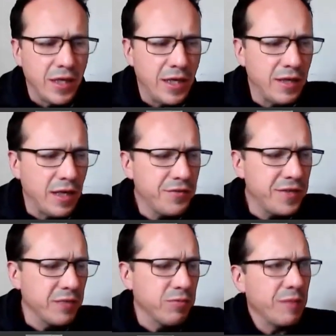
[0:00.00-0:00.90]
I
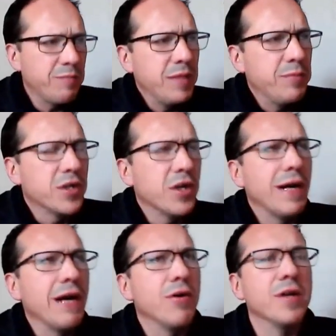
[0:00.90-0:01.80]
think when people go
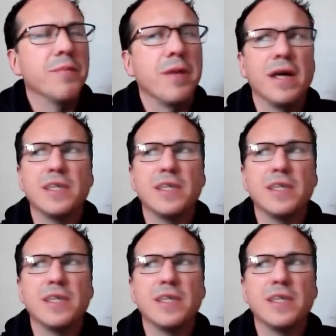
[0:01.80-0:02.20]
out on